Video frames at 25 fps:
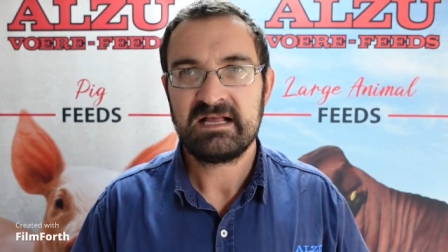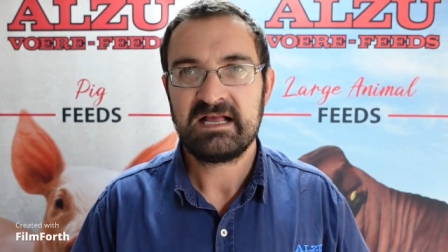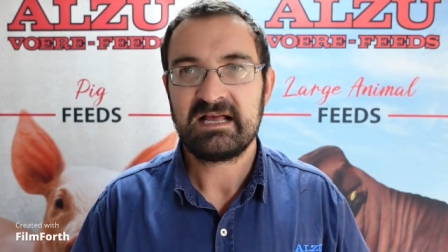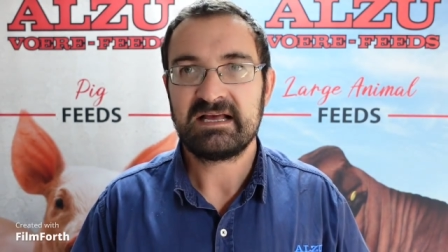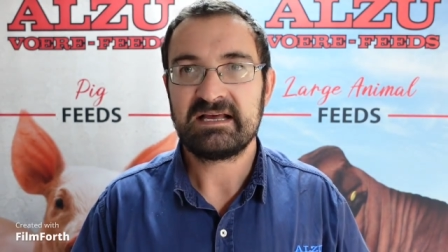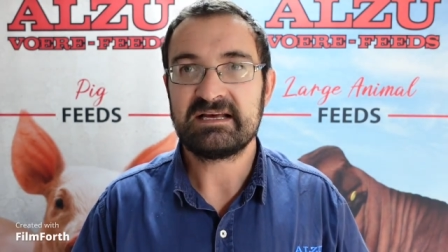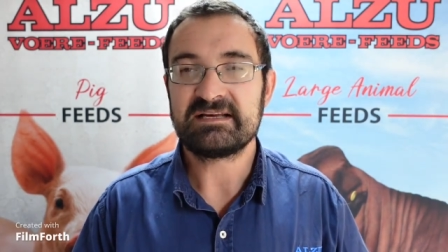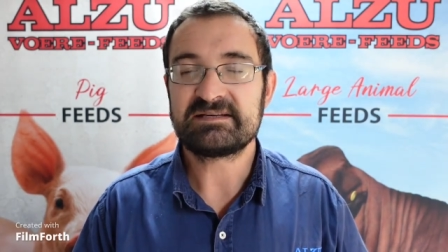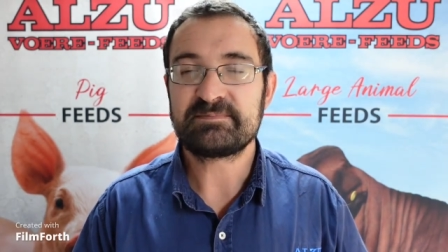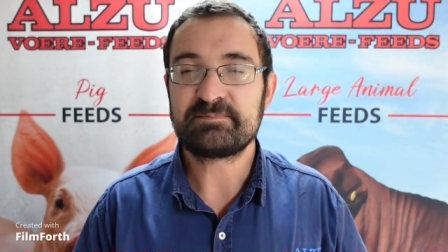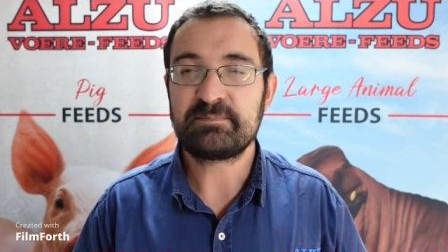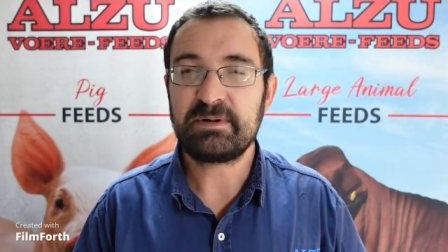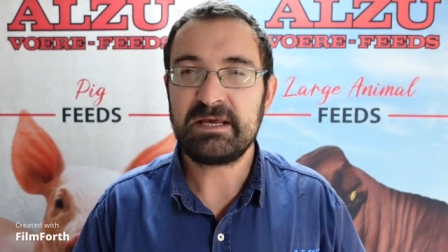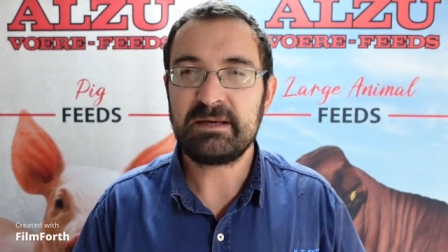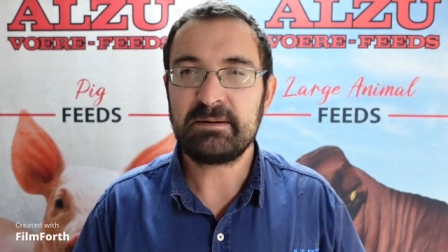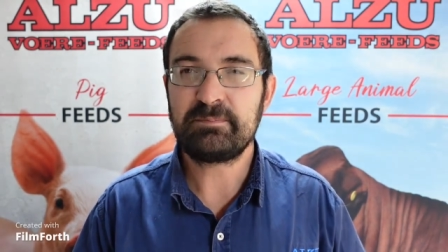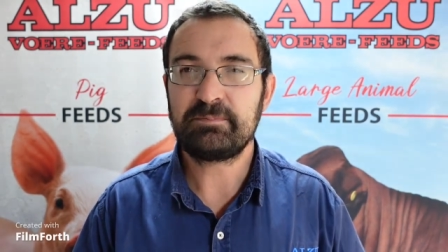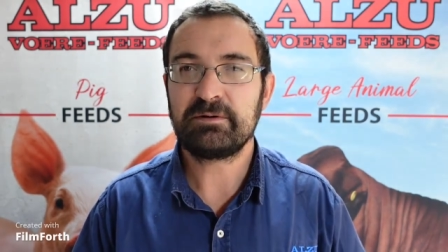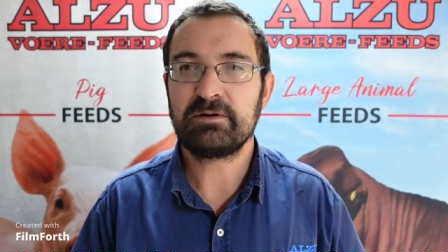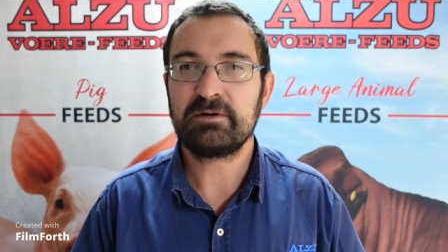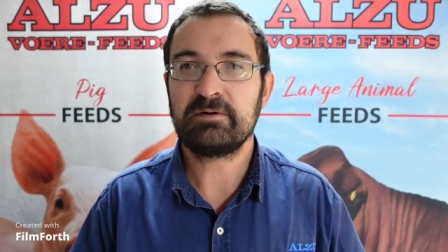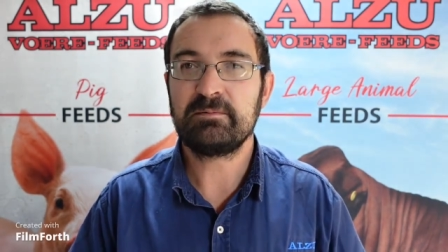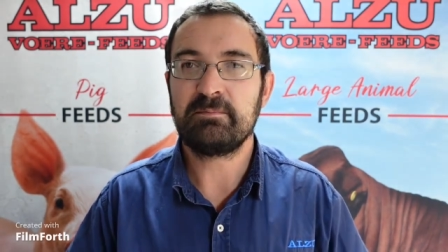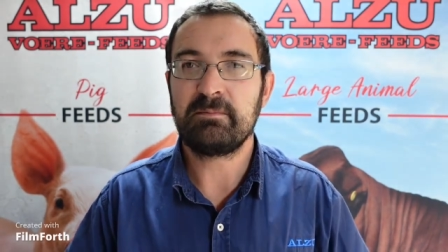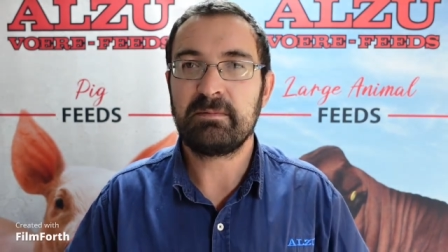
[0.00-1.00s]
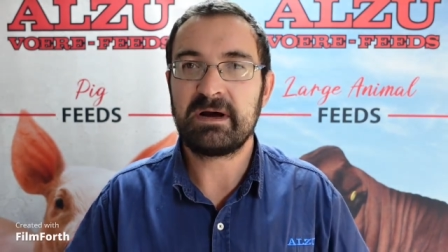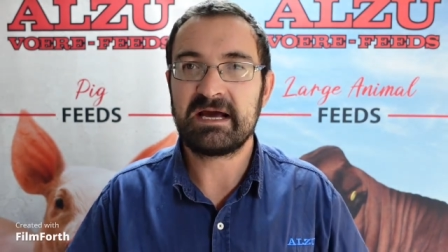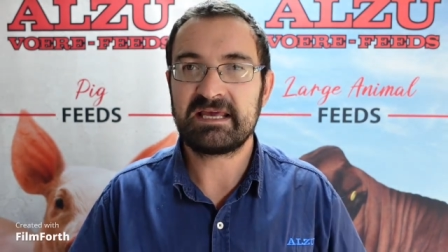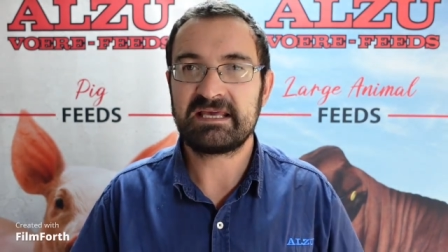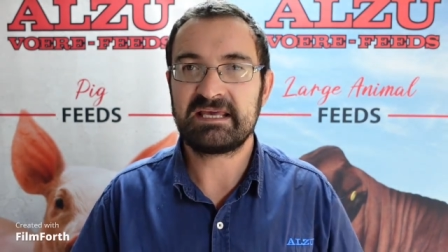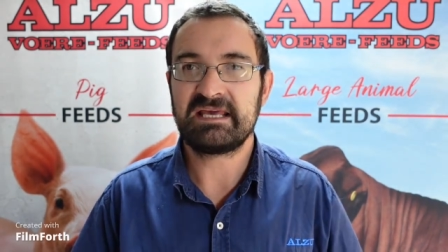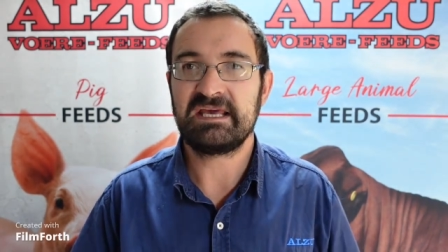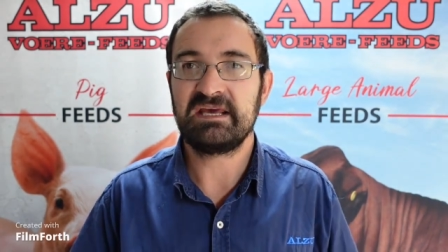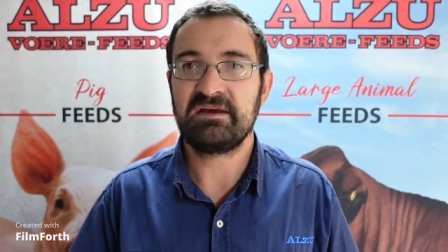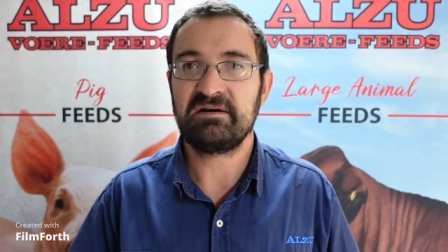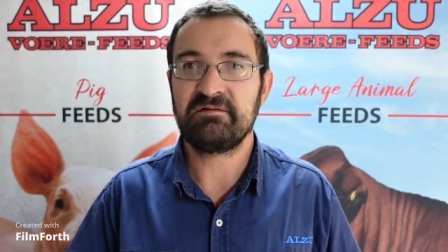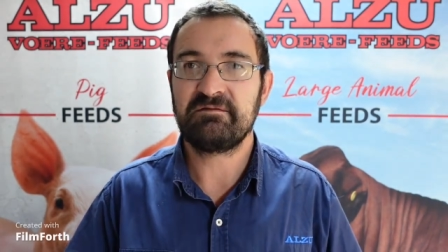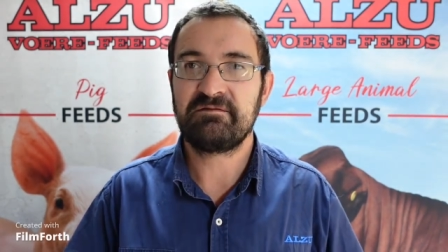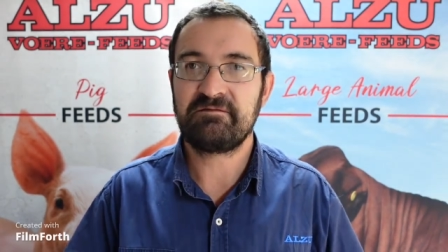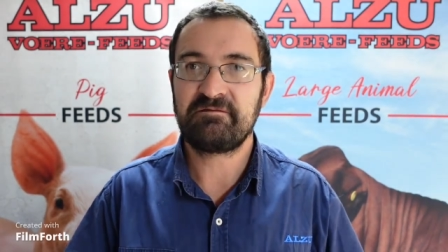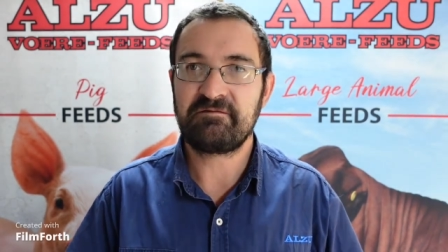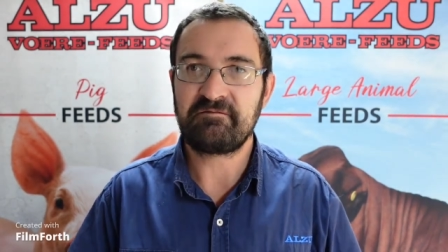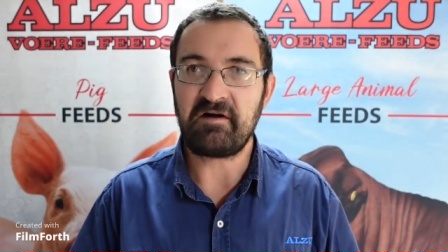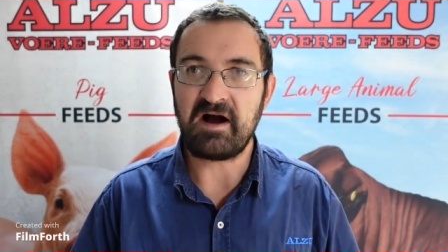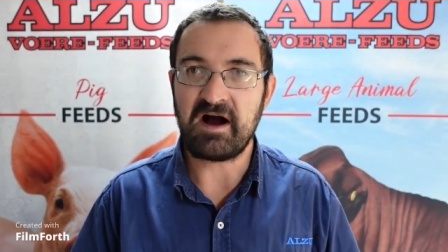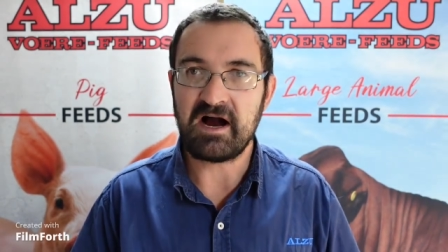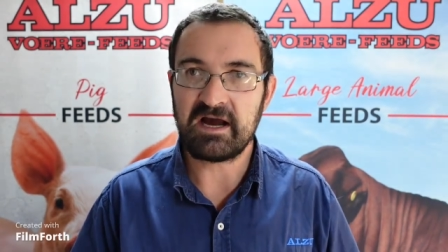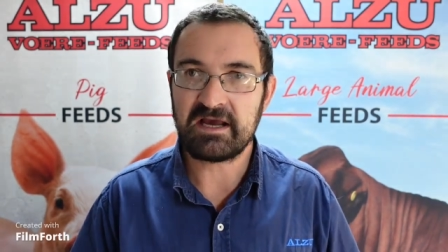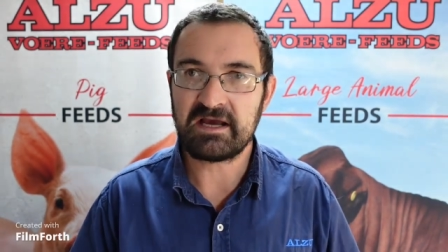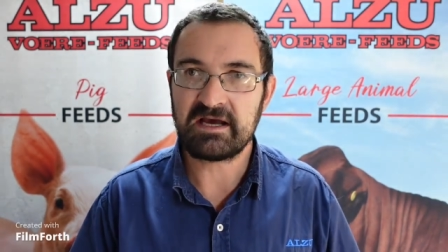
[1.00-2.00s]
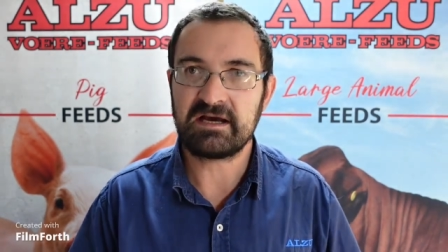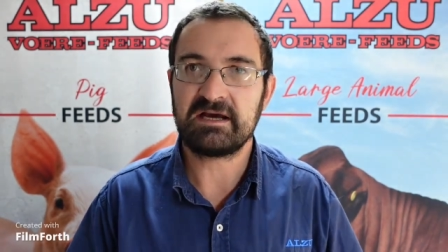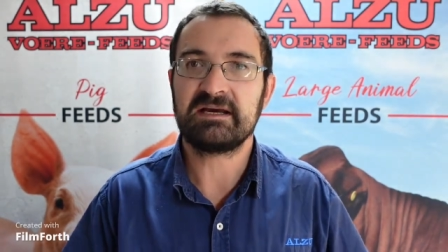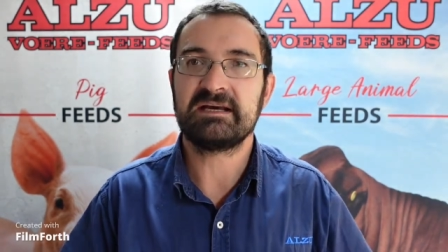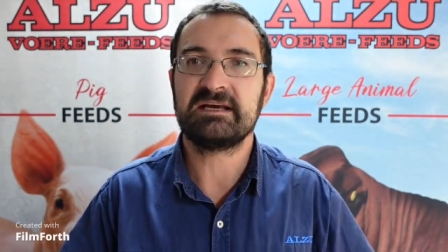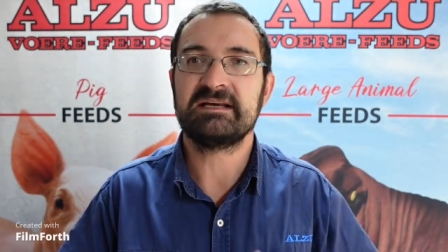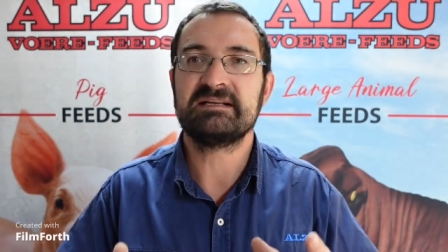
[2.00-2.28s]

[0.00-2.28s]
is people making fire